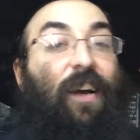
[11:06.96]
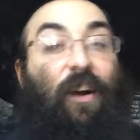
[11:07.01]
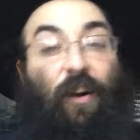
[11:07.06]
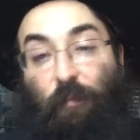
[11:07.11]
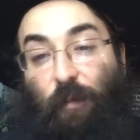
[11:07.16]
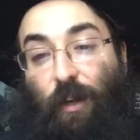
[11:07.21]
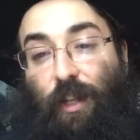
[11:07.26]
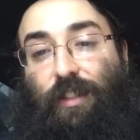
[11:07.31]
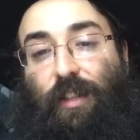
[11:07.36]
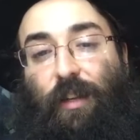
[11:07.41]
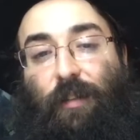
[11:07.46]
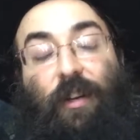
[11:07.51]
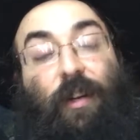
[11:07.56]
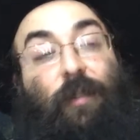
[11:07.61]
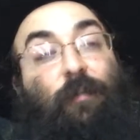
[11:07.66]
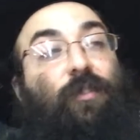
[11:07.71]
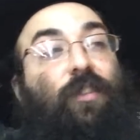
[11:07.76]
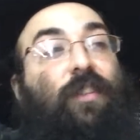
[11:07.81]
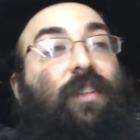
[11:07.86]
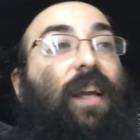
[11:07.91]

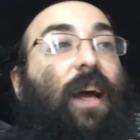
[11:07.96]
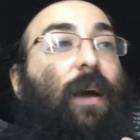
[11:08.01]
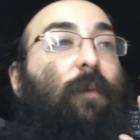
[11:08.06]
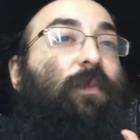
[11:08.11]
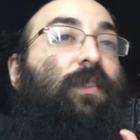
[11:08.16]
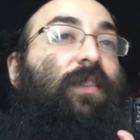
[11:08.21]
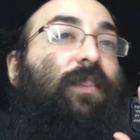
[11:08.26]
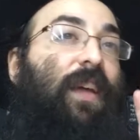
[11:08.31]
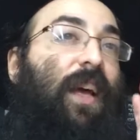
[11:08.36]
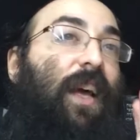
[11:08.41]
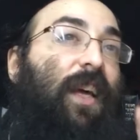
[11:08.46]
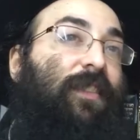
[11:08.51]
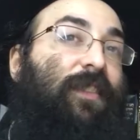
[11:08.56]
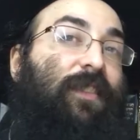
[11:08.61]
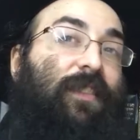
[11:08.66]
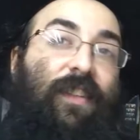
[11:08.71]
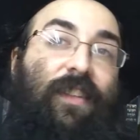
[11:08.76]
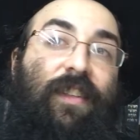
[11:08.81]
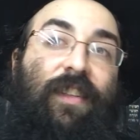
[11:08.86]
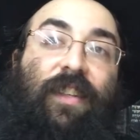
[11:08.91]
Moshe. So the Rebbe
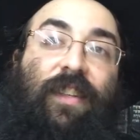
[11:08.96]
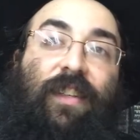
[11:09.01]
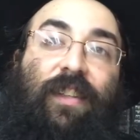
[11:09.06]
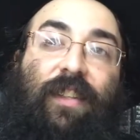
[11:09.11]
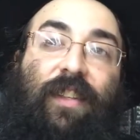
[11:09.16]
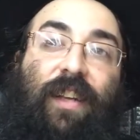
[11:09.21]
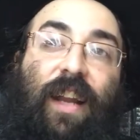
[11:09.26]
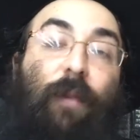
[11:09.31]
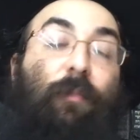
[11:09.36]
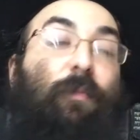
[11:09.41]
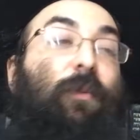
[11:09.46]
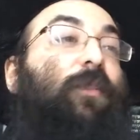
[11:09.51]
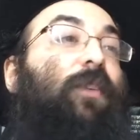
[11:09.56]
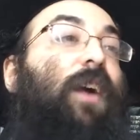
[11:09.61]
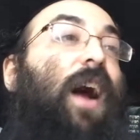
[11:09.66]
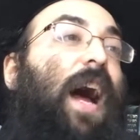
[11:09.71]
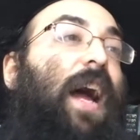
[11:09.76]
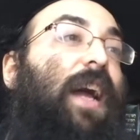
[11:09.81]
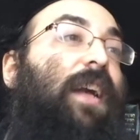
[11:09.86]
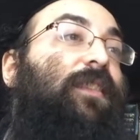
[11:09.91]
says, the Rebbe
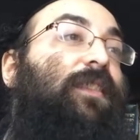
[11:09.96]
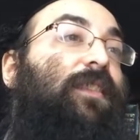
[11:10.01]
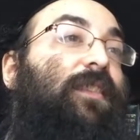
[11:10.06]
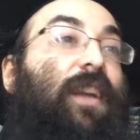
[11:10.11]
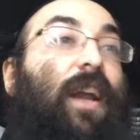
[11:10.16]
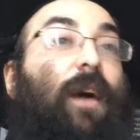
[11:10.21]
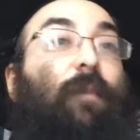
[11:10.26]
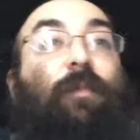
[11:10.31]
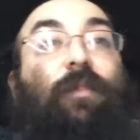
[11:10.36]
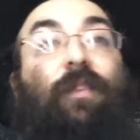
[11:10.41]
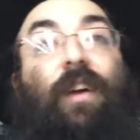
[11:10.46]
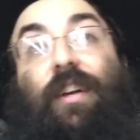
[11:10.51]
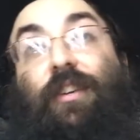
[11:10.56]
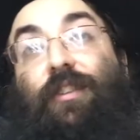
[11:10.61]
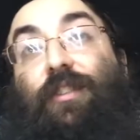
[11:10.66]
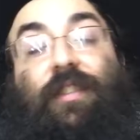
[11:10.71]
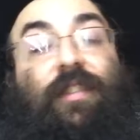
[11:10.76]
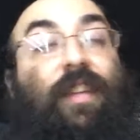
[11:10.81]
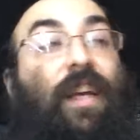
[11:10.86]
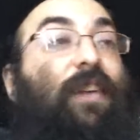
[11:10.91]
writes,
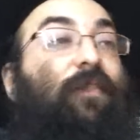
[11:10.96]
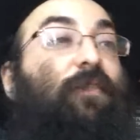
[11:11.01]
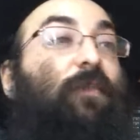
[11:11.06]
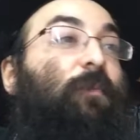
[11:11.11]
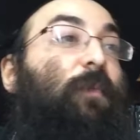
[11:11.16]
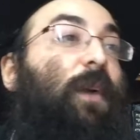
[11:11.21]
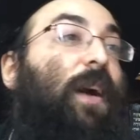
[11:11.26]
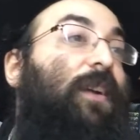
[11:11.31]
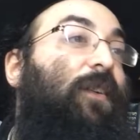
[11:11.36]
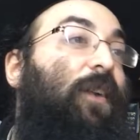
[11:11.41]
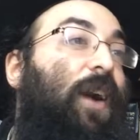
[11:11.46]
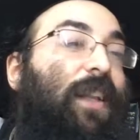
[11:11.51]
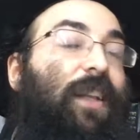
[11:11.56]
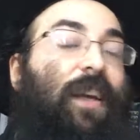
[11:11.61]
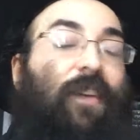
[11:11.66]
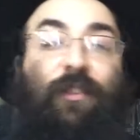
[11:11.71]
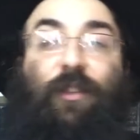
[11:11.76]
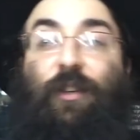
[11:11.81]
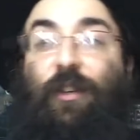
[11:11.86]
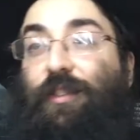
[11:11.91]
could say even better. Why do you
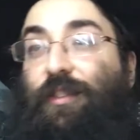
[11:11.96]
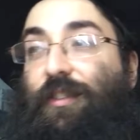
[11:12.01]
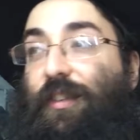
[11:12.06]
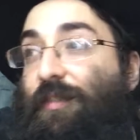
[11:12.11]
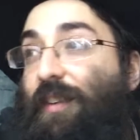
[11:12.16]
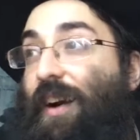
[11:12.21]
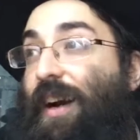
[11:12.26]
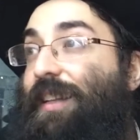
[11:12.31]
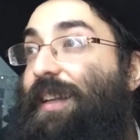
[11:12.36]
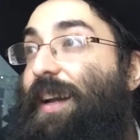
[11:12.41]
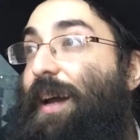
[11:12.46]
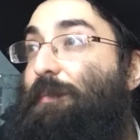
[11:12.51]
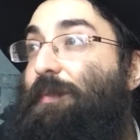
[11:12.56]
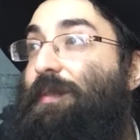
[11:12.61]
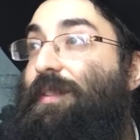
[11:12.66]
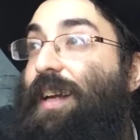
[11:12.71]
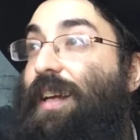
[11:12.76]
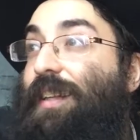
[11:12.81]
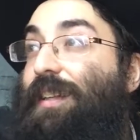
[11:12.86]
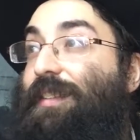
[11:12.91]
have to go so far? The Rebbe
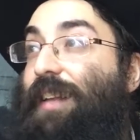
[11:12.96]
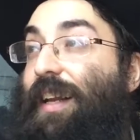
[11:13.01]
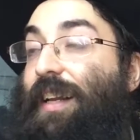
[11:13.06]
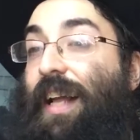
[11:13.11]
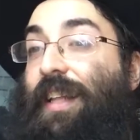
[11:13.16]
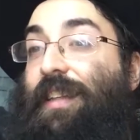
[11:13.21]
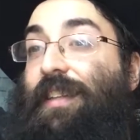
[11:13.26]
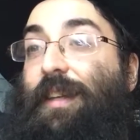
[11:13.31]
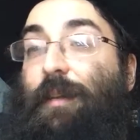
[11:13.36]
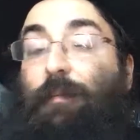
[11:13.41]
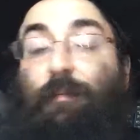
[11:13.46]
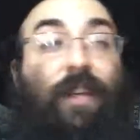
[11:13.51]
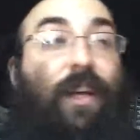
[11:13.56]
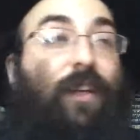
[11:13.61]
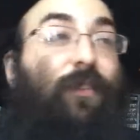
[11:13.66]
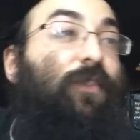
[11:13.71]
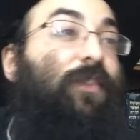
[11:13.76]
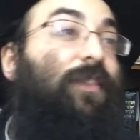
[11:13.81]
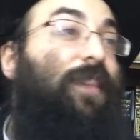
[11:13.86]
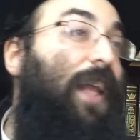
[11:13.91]
said the Sanhedrin
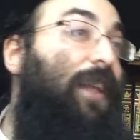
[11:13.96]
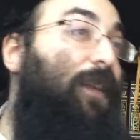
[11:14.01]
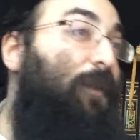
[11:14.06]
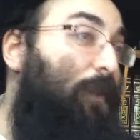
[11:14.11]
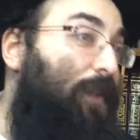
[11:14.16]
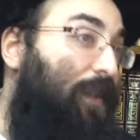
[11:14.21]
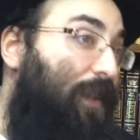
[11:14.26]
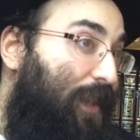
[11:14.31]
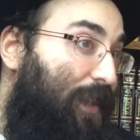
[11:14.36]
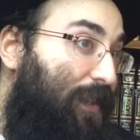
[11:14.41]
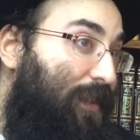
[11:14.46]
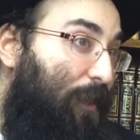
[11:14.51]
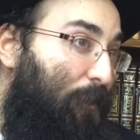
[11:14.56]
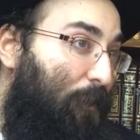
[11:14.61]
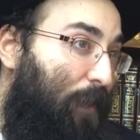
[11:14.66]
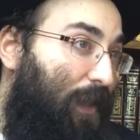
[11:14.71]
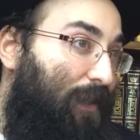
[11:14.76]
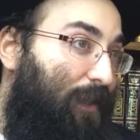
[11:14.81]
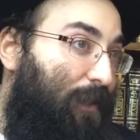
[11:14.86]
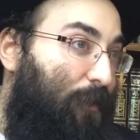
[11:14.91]
themselves will stand up at Chias
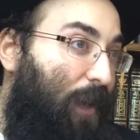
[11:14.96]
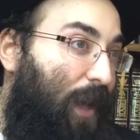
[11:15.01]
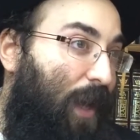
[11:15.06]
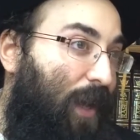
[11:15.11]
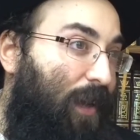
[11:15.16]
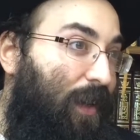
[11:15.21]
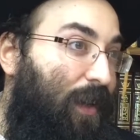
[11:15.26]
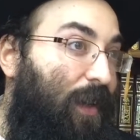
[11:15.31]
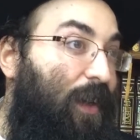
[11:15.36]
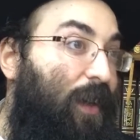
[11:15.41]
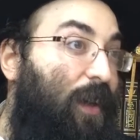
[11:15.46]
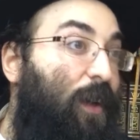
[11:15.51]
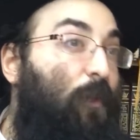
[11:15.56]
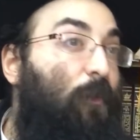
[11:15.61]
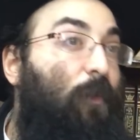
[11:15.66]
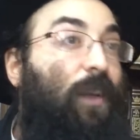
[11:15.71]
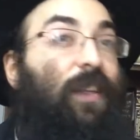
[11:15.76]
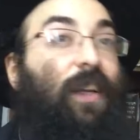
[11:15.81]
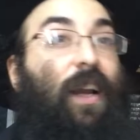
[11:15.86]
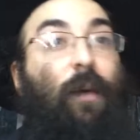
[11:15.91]
HaMesim. Yeah,
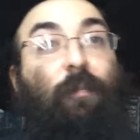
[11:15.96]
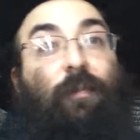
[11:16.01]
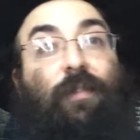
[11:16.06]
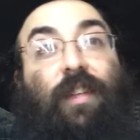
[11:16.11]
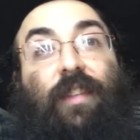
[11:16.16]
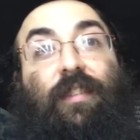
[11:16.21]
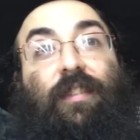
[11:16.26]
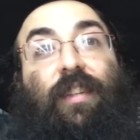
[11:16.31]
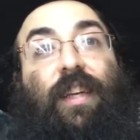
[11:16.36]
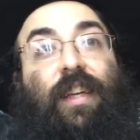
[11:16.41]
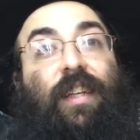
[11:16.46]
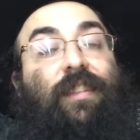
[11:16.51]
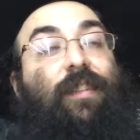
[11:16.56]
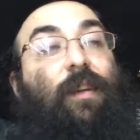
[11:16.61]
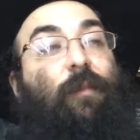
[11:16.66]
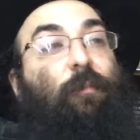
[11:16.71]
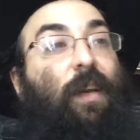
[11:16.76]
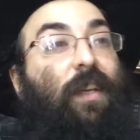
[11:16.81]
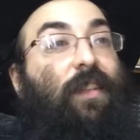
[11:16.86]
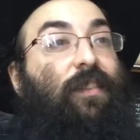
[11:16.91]
but the Rebbe says Chias
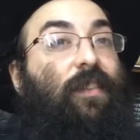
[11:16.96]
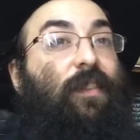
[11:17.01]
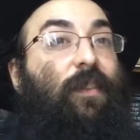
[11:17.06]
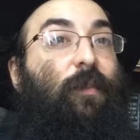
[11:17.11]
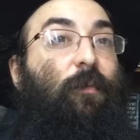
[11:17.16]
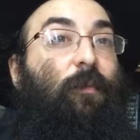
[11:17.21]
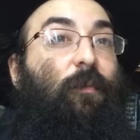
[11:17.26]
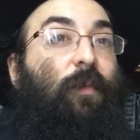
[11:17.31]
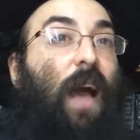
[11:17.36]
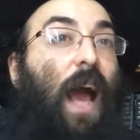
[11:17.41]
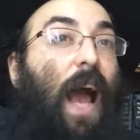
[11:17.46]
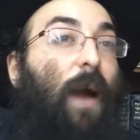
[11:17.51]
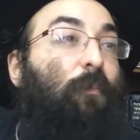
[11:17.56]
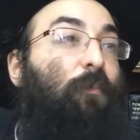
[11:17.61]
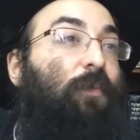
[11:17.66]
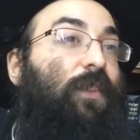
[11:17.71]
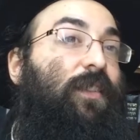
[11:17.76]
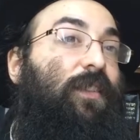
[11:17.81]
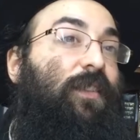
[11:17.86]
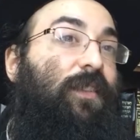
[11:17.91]
HaMesim
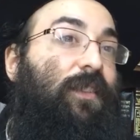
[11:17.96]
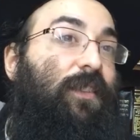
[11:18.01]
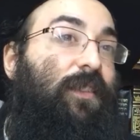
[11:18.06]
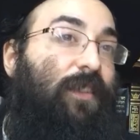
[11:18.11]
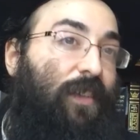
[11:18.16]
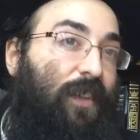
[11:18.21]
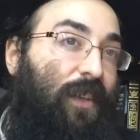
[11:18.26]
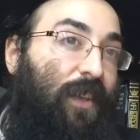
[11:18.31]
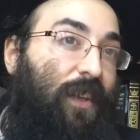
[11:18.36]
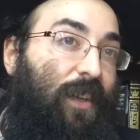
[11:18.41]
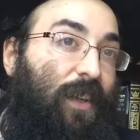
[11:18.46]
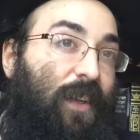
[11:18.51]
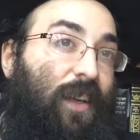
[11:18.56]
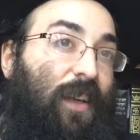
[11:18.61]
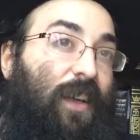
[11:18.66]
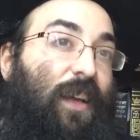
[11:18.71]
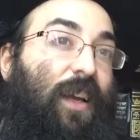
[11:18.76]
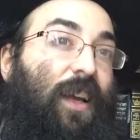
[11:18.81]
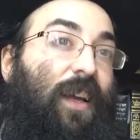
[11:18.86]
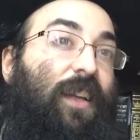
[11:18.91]
happens
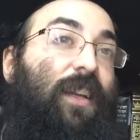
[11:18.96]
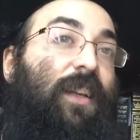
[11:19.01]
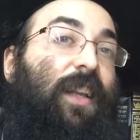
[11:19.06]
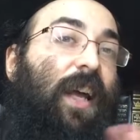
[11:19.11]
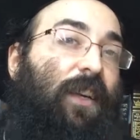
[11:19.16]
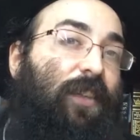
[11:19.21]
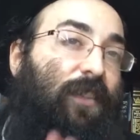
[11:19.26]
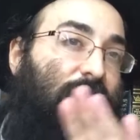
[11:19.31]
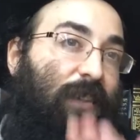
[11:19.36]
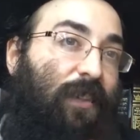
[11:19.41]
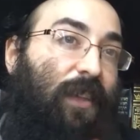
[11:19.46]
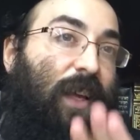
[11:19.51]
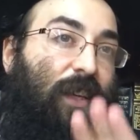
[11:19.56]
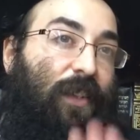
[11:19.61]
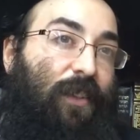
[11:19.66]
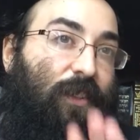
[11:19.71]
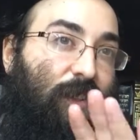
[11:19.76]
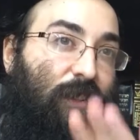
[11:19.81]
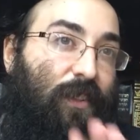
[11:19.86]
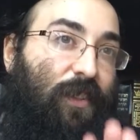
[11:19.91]
in a later
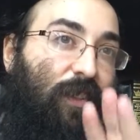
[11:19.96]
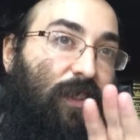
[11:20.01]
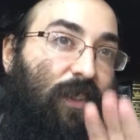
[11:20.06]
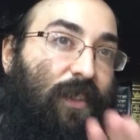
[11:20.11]
stage.